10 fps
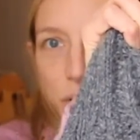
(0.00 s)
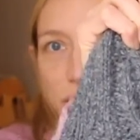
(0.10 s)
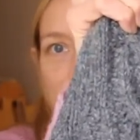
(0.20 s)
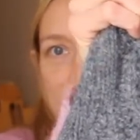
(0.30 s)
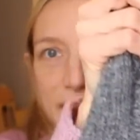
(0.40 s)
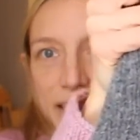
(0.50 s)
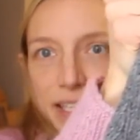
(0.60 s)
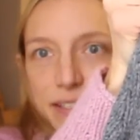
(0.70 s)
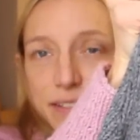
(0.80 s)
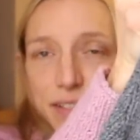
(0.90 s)
wool, and it
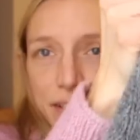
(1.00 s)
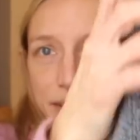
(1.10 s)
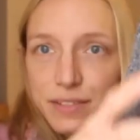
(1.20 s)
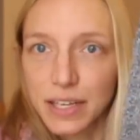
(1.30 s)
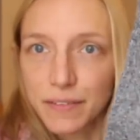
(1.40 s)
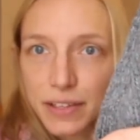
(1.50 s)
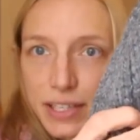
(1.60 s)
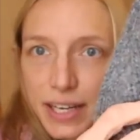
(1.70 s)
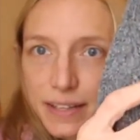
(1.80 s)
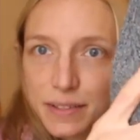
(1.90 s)
is, it's
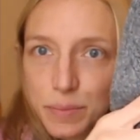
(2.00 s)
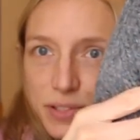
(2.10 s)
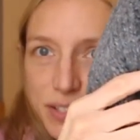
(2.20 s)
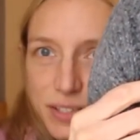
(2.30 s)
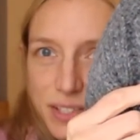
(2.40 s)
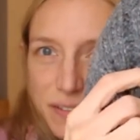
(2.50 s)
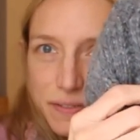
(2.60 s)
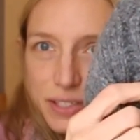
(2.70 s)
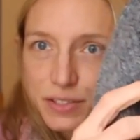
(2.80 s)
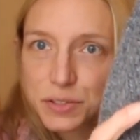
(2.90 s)
definitely got some
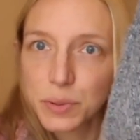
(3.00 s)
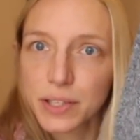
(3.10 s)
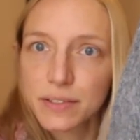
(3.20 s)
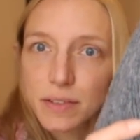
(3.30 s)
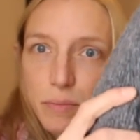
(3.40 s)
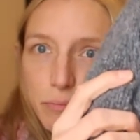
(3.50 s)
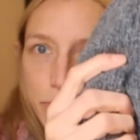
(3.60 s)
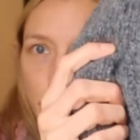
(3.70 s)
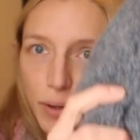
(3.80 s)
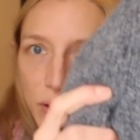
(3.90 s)
stiffness to it, some
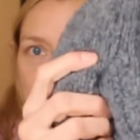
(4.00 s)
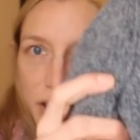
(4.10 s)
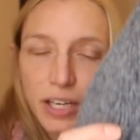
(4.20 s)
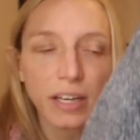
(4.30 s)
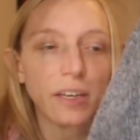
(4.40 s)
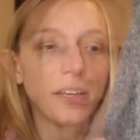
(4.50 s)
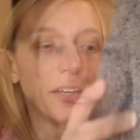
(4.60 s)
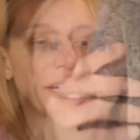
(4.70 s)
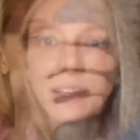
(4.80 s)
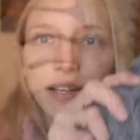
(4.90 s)
bulk.
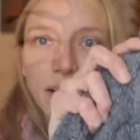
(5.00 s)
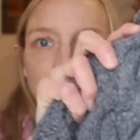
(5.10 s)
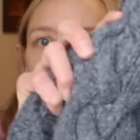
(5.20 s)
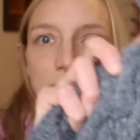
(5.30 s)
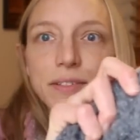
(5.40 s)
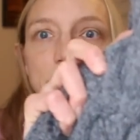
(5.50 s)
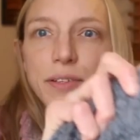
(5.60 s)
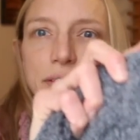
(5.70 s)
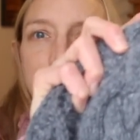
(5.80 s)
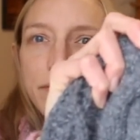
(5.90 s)
Um, So
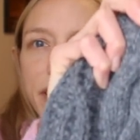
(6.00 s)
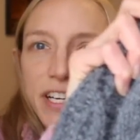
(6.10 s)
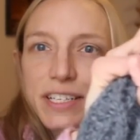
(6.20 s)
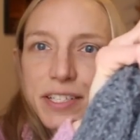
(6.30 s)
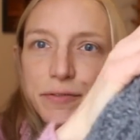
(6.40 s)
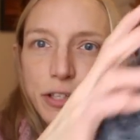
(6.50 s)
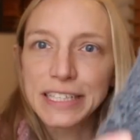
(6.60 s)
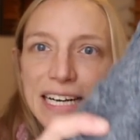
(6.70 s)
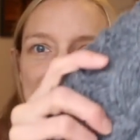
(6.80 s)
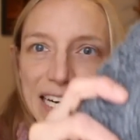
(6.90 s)
this is a very
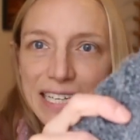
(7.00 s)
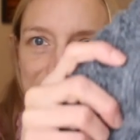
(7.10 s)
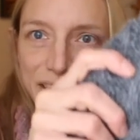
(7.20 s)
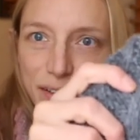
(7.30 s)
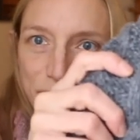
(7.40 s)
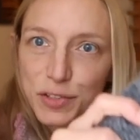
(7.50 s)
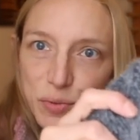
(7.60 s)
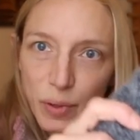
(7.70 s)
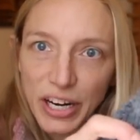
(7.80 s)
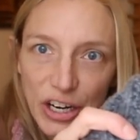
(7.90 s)
different kind of
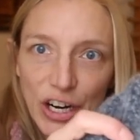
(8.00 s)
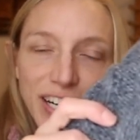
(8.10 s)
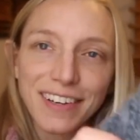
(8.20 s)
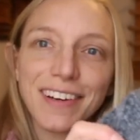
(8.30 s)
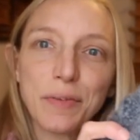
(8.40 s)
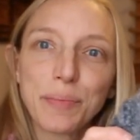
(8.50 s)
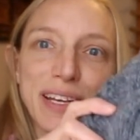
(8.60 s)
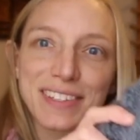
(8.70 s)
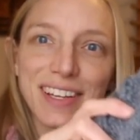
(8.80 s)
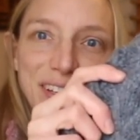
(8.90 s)
sweater
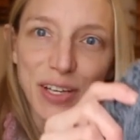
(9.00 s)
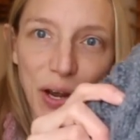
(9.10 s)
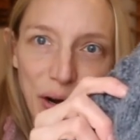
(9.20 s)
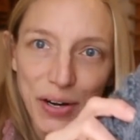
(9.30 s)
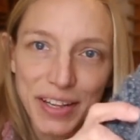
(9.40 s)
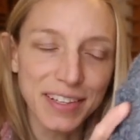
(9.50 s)
based on the yarn